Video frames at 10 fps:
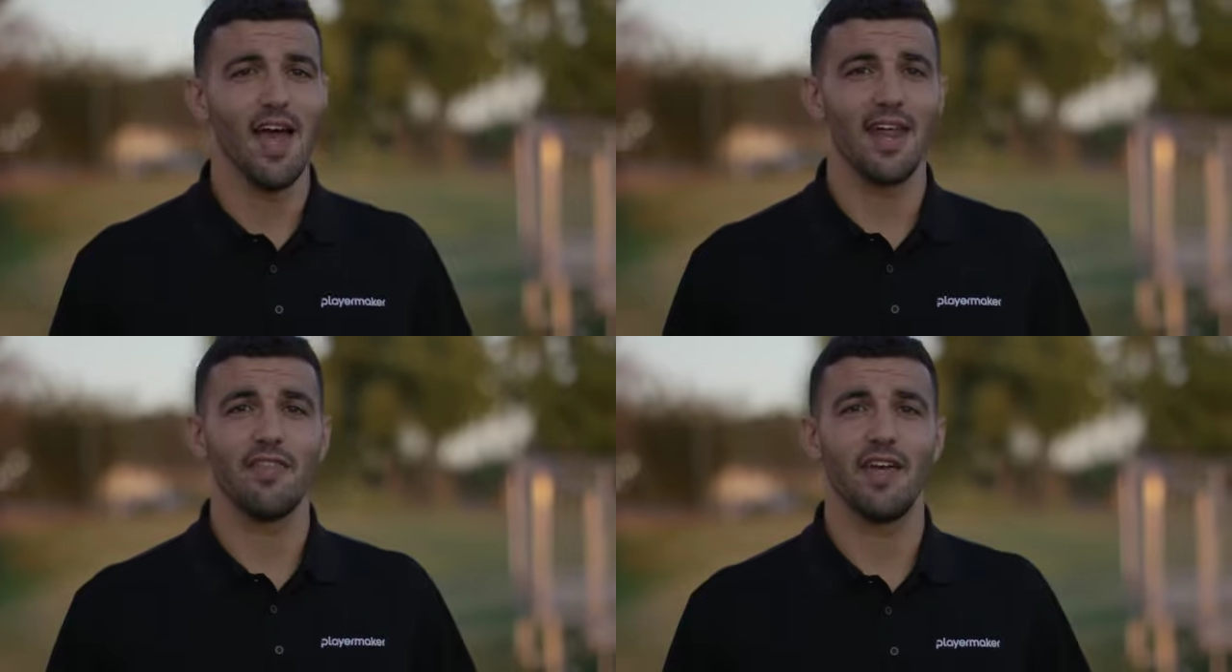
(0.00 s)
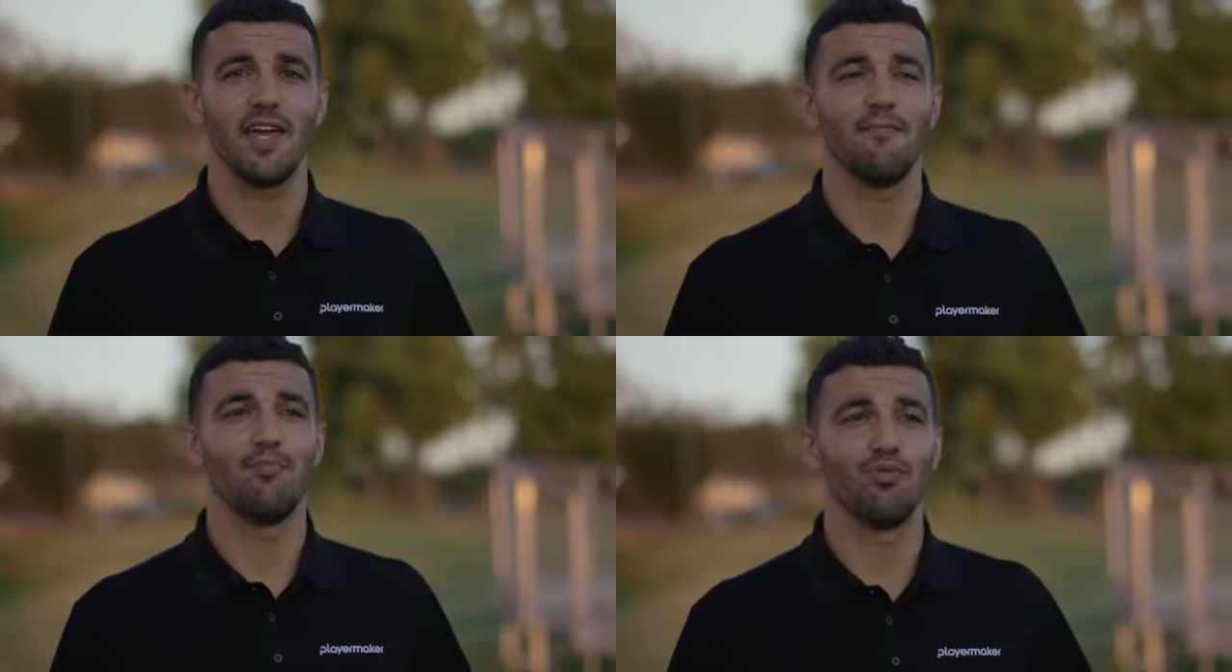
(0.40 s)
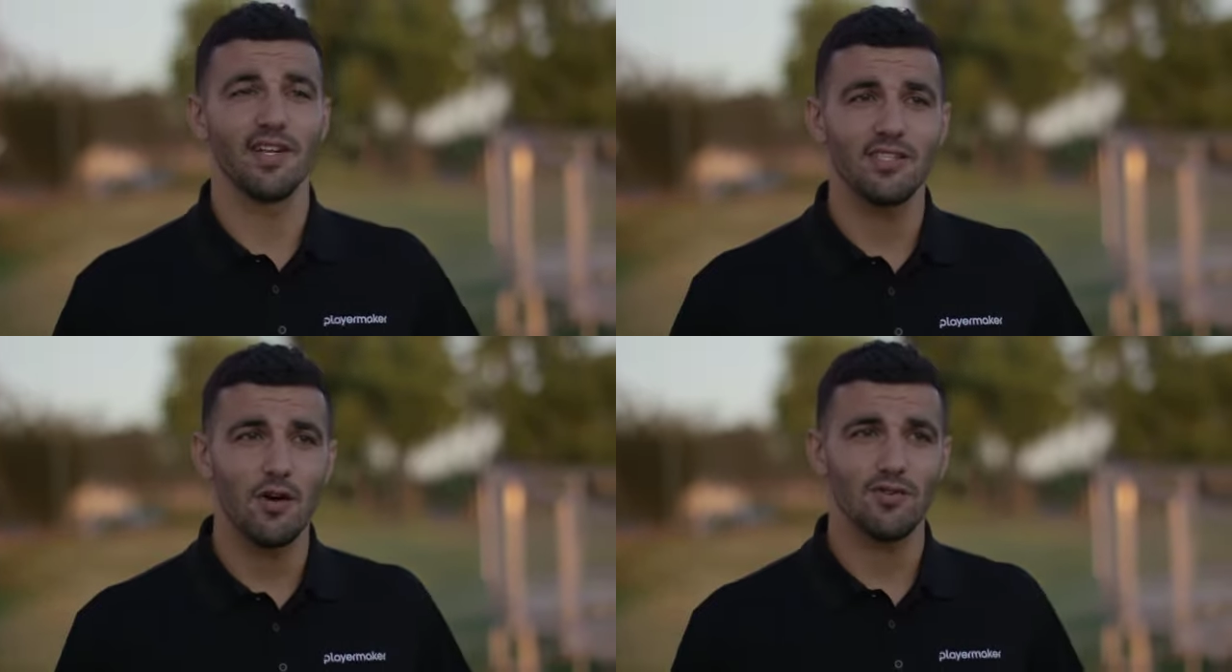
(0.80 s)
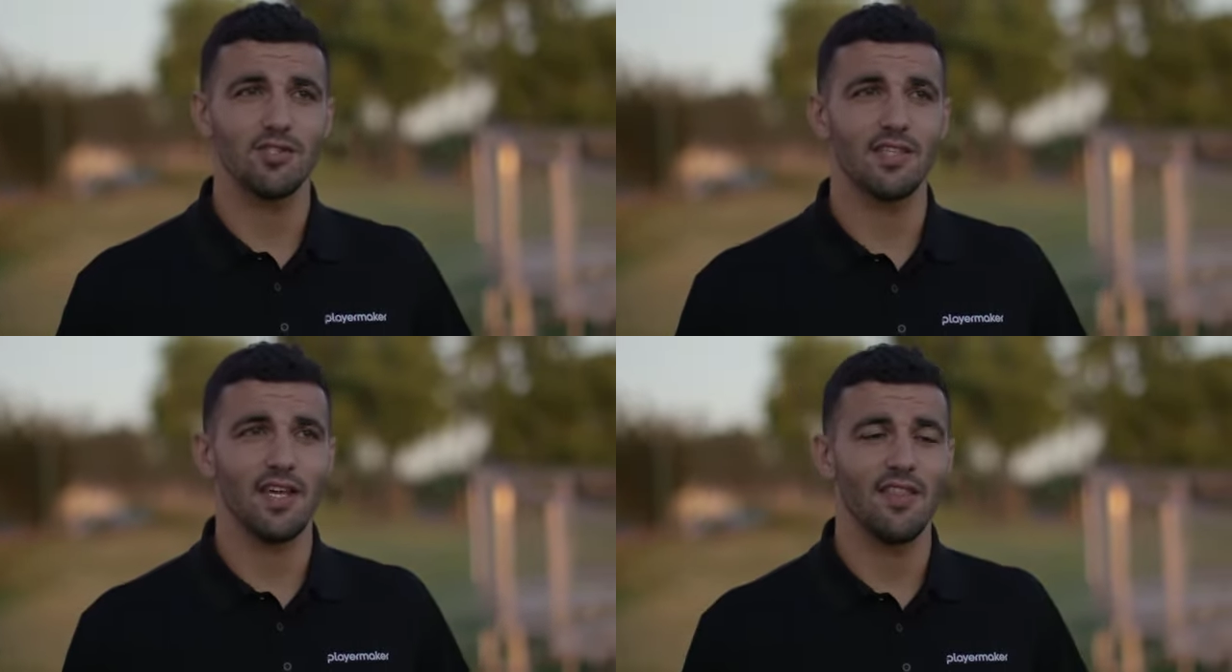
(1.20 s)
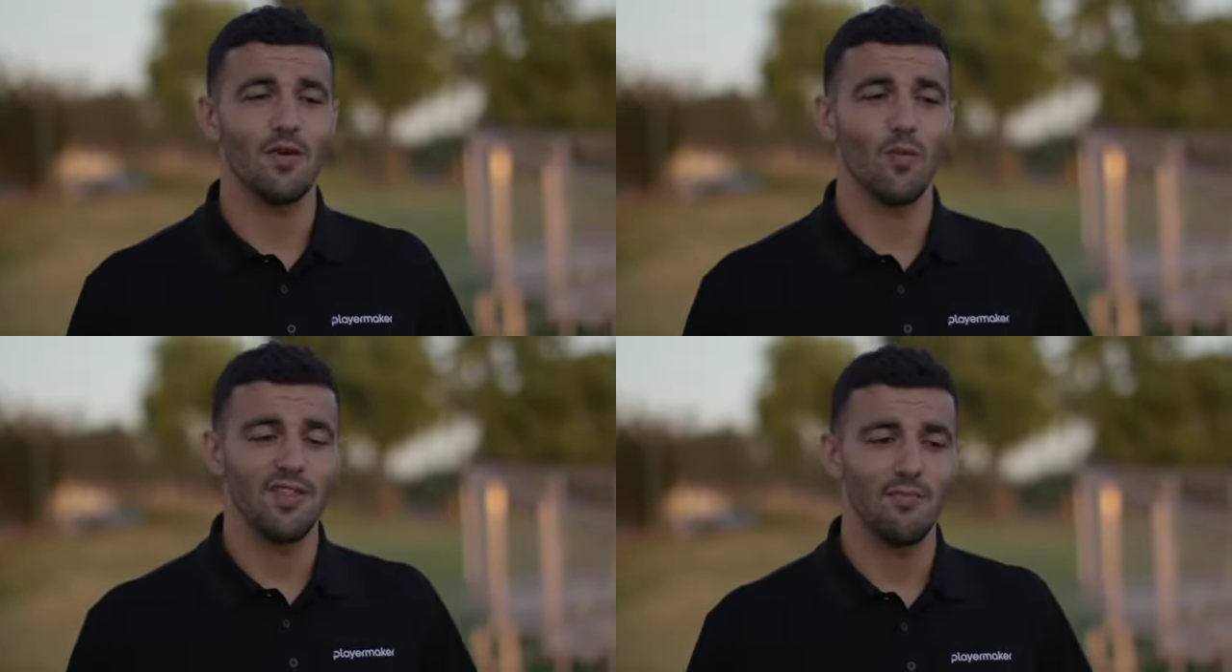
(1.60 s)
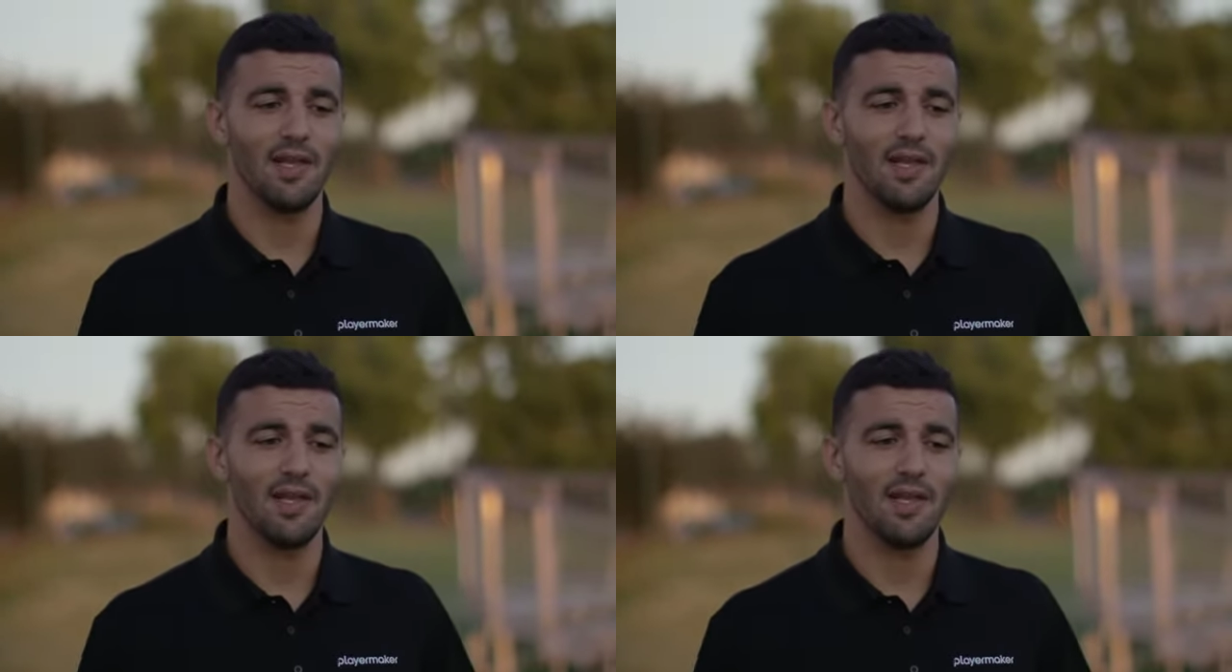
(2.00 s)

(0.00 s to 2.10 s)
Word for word: And I think it brings coaches together with the